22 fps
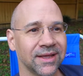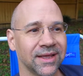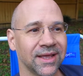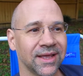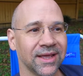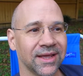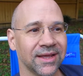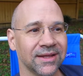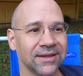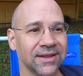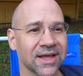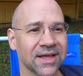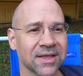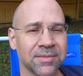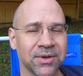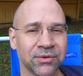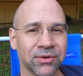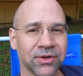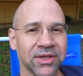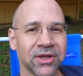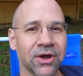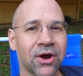And that can
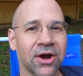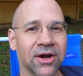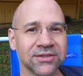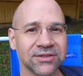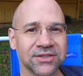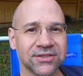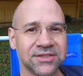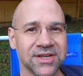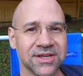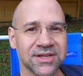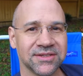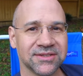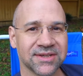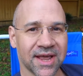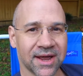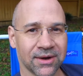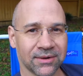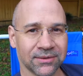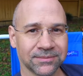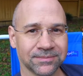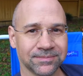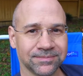be really hard to tease
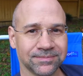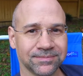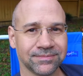out.